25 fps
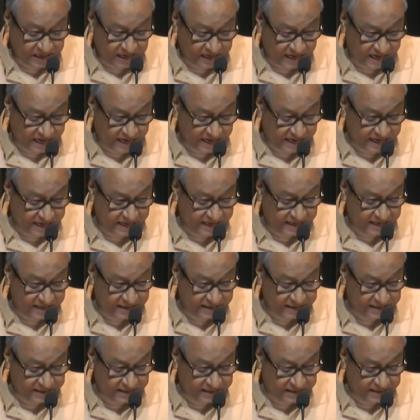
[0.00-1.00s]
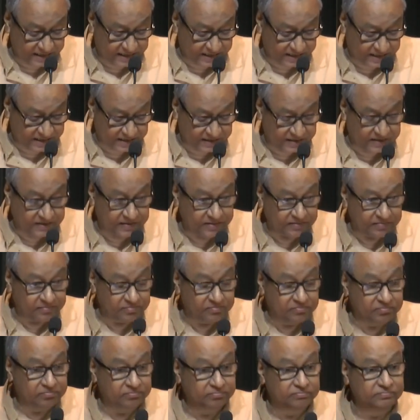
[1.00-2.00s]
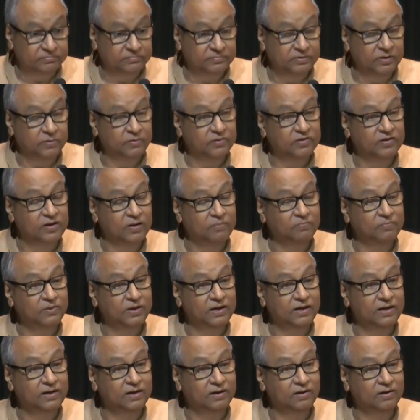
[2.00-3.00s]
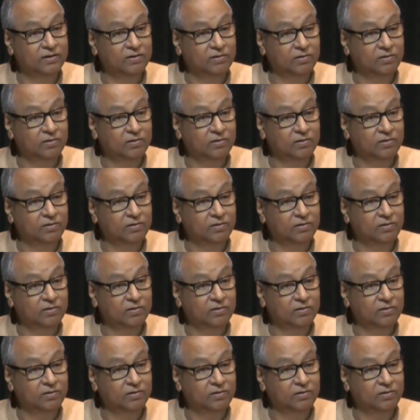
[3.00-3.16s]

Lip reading: and there was something